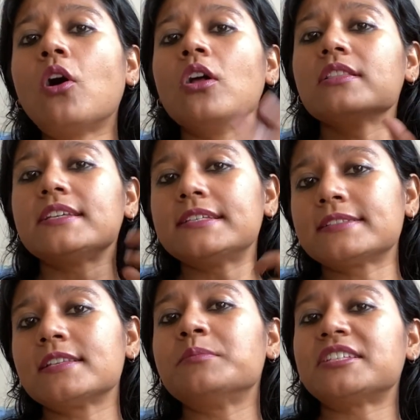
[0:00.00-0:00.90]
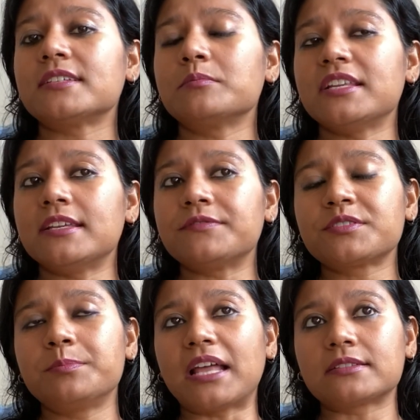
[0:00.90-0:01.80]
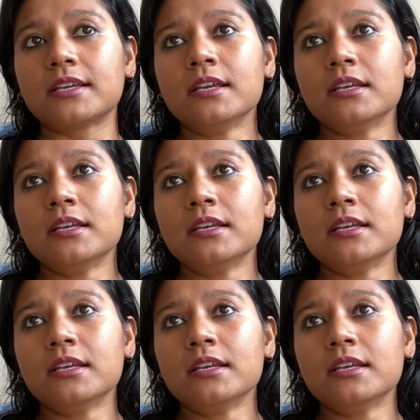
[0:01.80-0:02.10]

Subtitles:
all these limiting beliefs. But